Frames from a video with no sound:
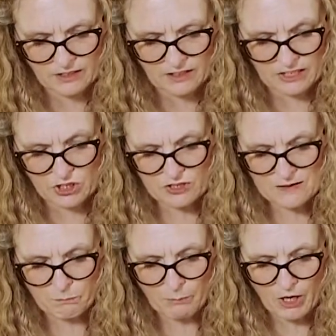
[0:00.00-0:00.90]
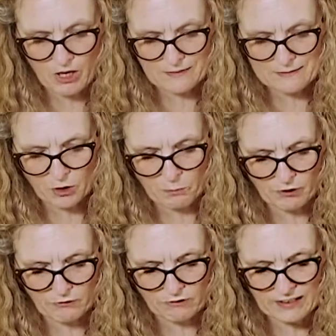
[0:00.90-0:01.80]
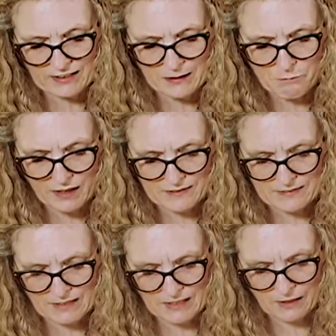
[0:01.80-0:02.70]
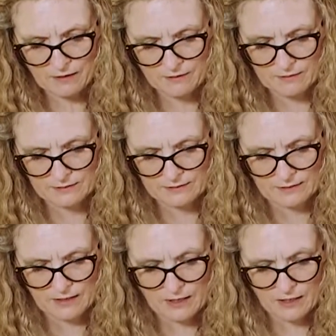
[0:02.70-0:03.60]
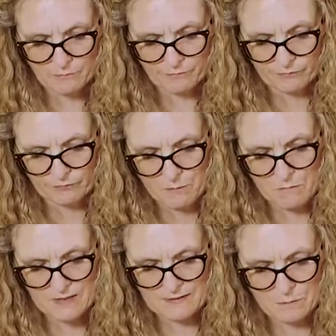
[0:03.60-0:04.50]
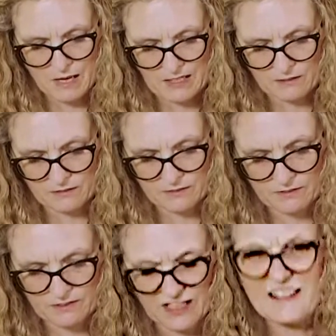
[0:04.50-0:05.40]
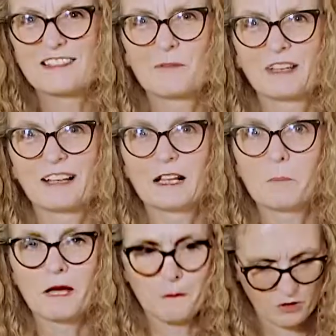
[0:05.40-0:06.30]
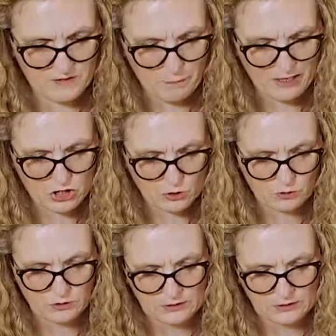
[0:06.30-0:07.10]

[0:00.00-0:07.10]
It just perks up a really basic mincemeat into something a little bit more special.